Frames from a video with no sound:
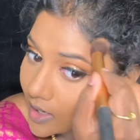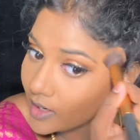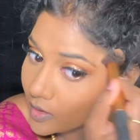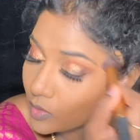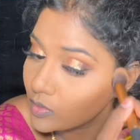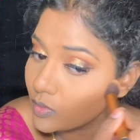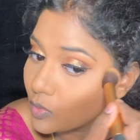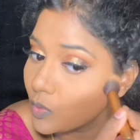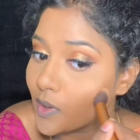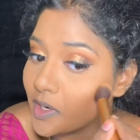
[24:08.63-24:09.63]
and
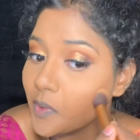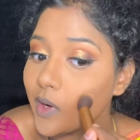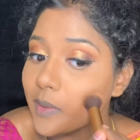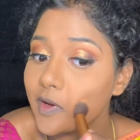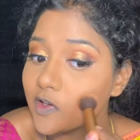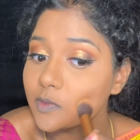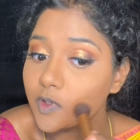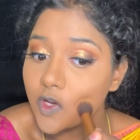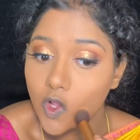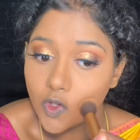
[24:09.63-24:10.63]
no wonder why my
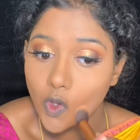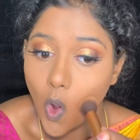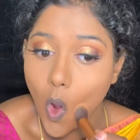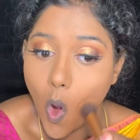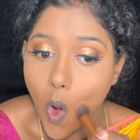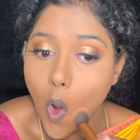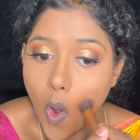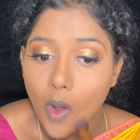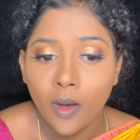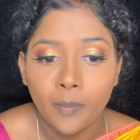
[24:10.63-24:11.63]
husband gets
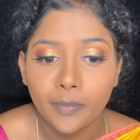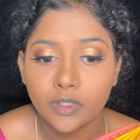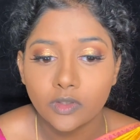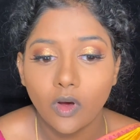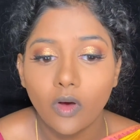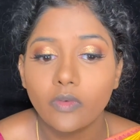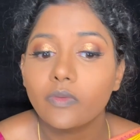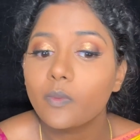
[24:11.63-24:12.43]
pissed off.